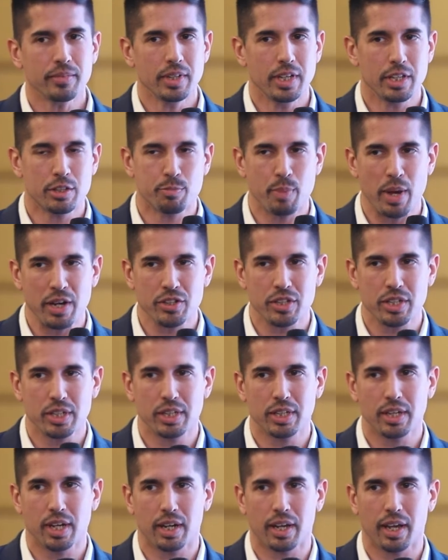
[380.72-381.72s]

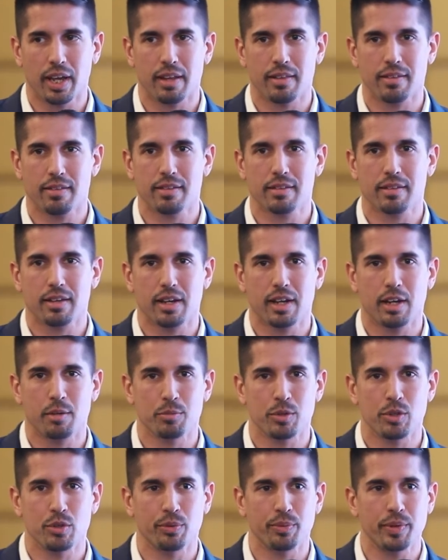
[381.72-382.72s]
especially against
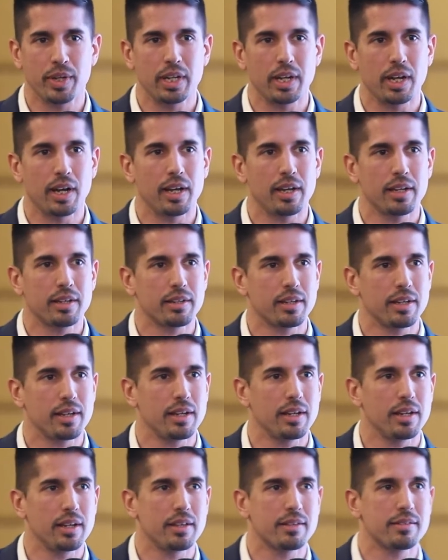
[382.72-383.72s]
UV light
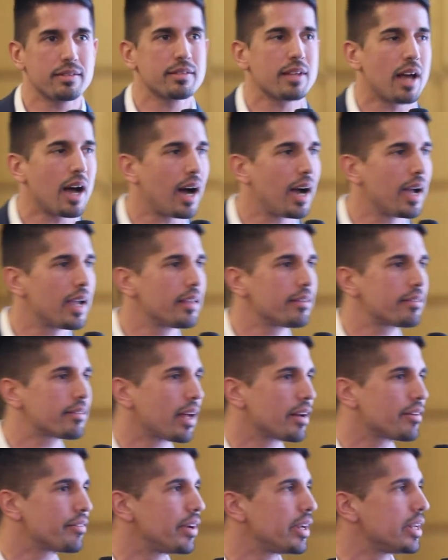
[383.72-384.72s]
in this high
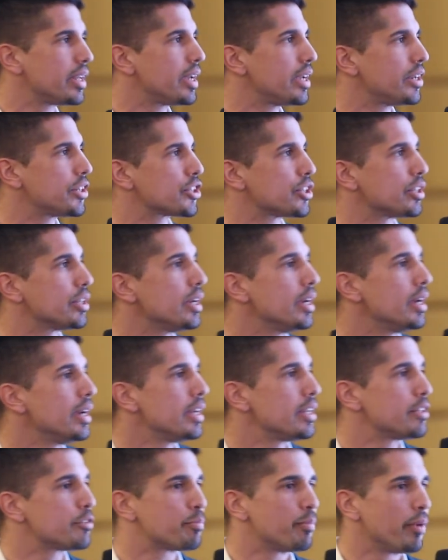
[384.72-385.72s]
sun radiation
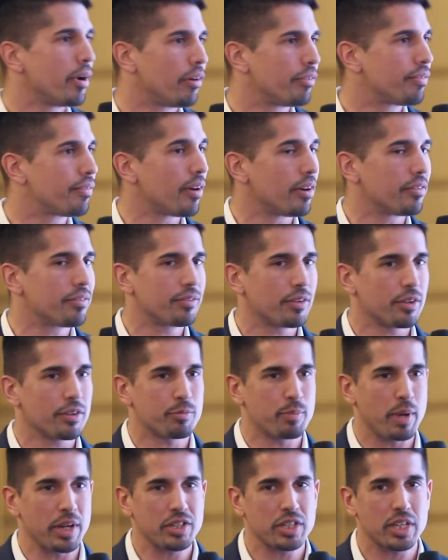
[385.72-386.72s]
of
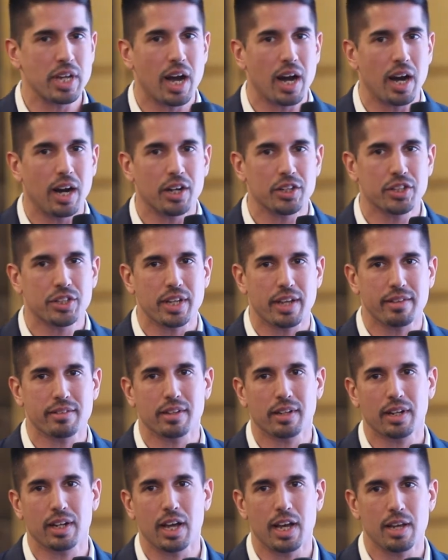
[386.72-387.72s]
especially harsh
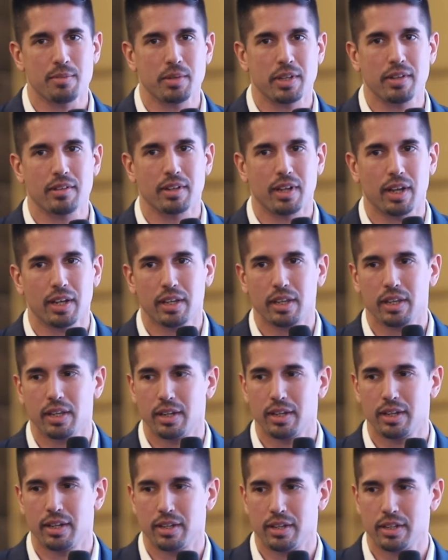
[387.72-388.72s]
desert climates like
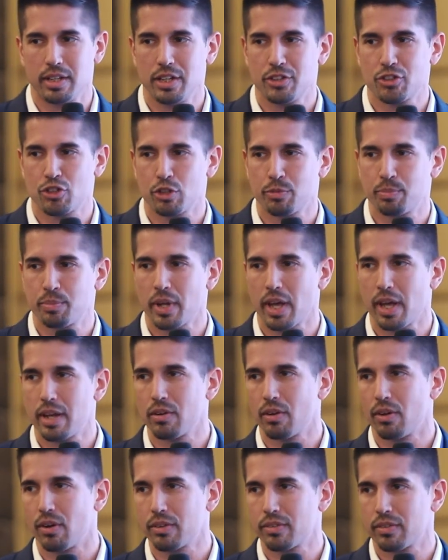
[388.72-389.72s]
here in Egypt
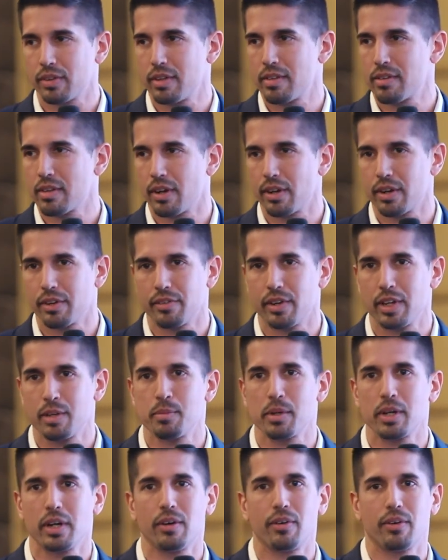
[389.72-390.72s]
and also in Saudi
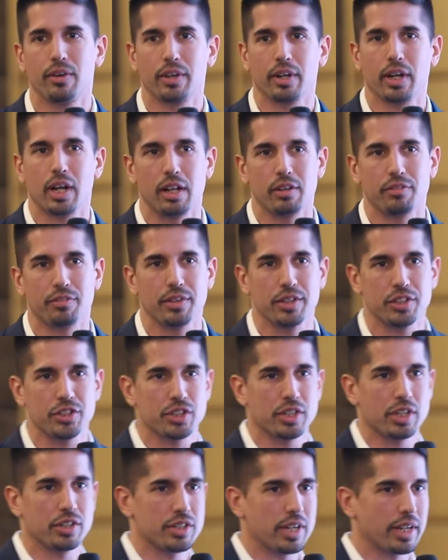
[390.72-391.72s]
Arabia or the Gulf
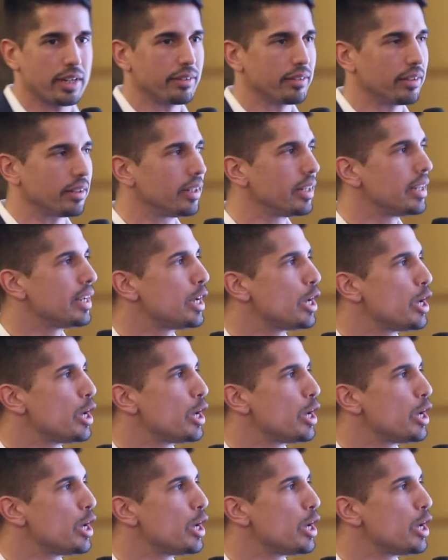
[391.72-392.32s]
region in general.